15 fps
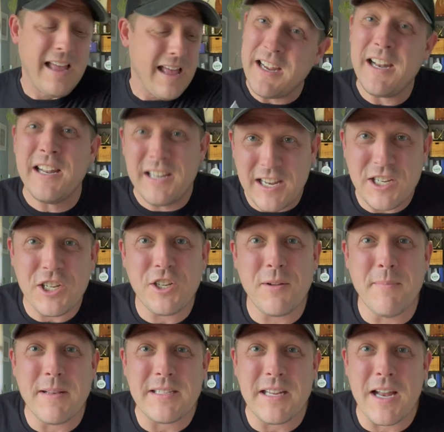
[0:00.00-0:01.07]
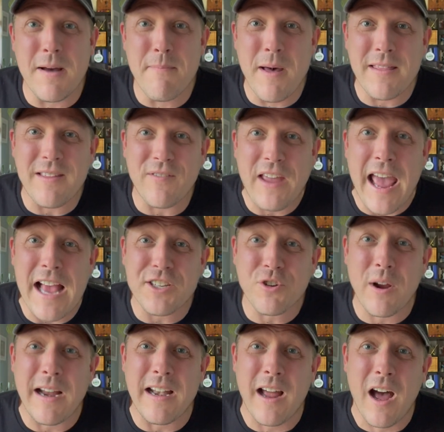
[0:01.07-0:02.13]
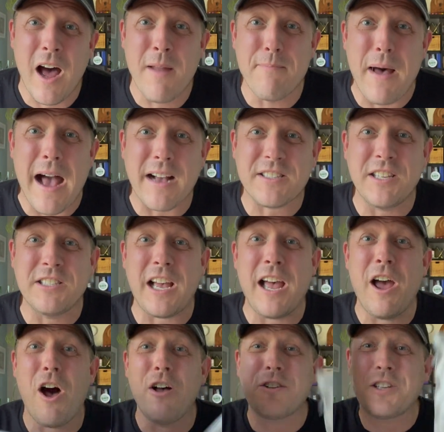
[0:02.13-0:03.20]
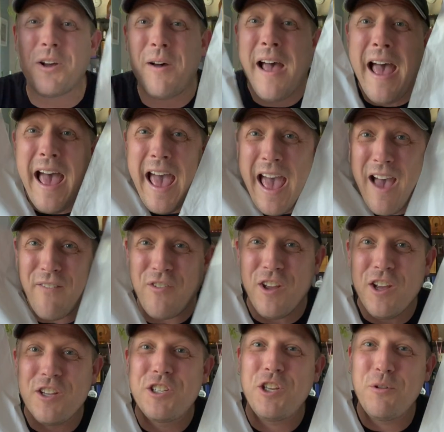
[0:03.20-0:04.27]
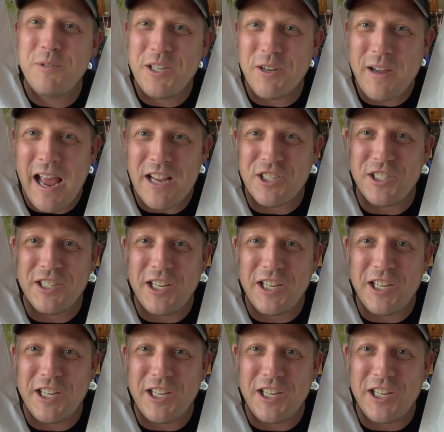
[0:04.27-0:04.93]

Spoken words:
In addition to missing a month of cash crate unboxings, I also have two geocaching